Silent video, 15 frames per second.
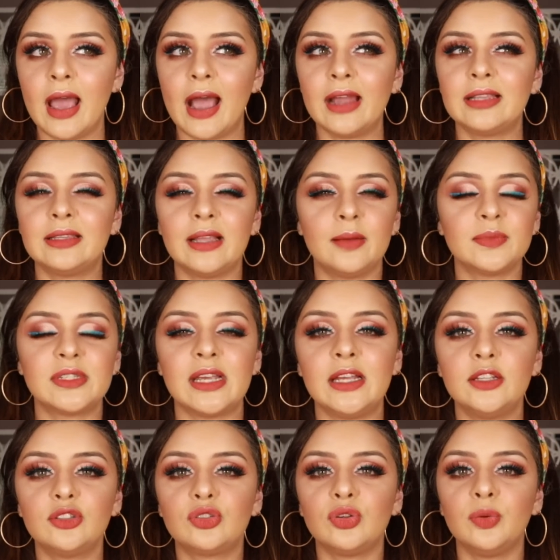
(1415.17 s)
I, I'm
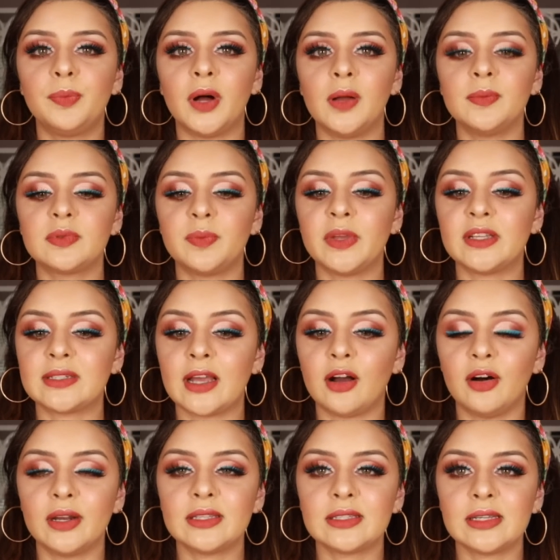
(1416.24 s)
saying two pumps because I
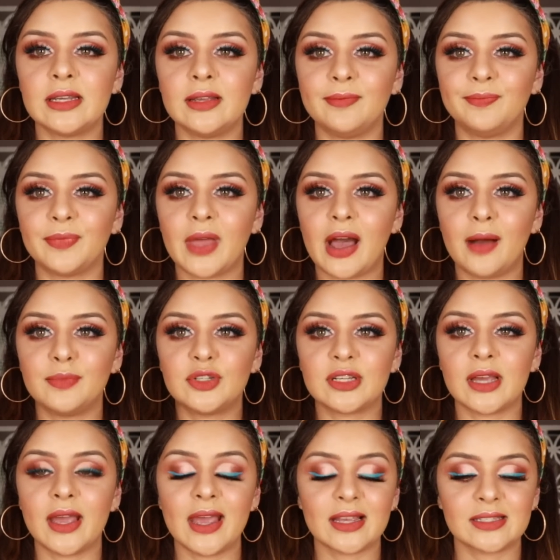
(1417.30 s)
honestly I'm just
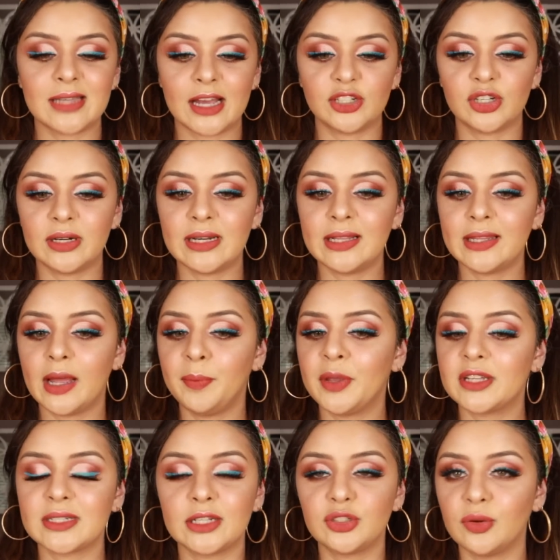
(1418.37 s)
exaggerating that
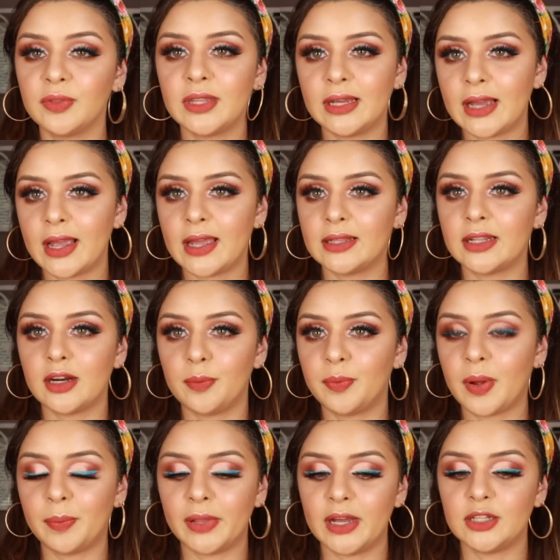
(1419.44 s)
because I don't think I ended up
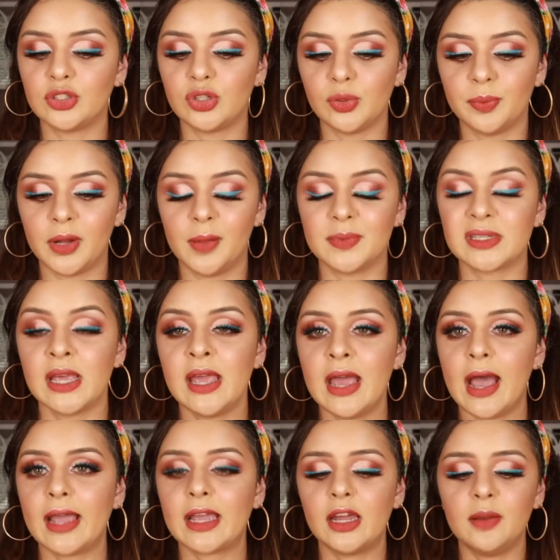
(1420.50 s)
applying two pumps.
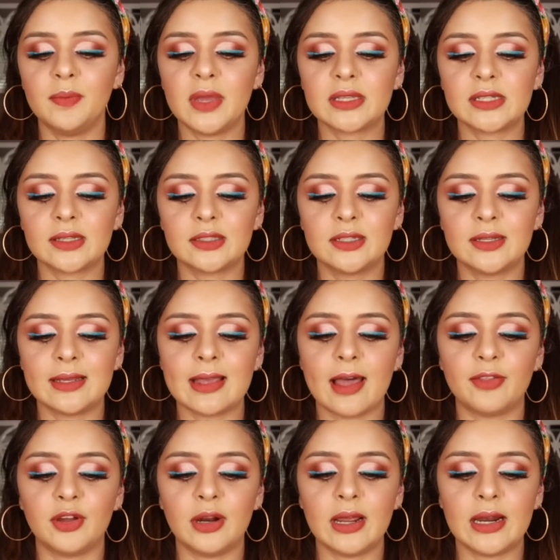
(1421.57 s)
I kind of mixed it
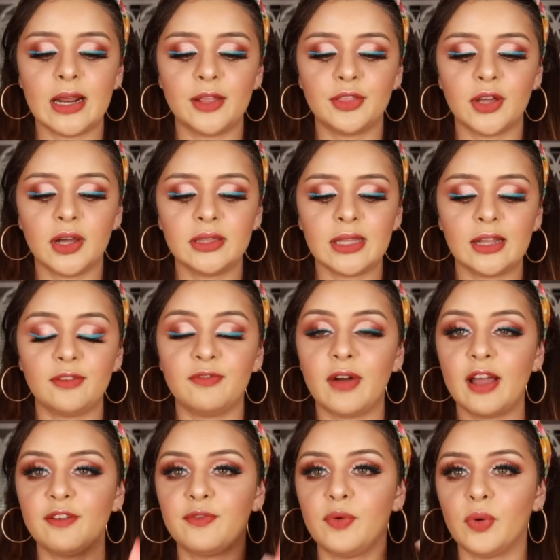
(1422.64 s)
together and I thought that
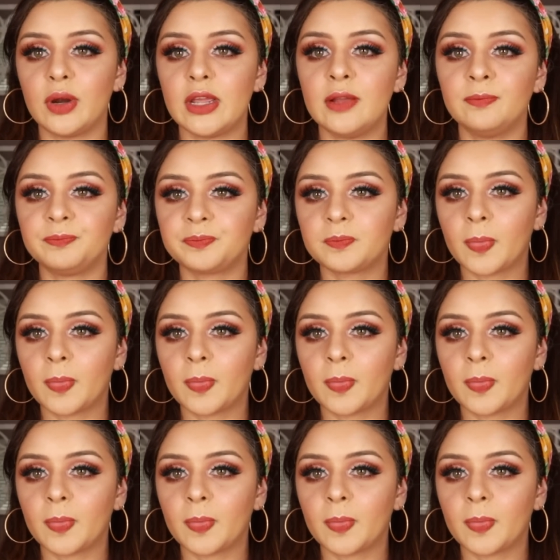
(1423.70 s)
540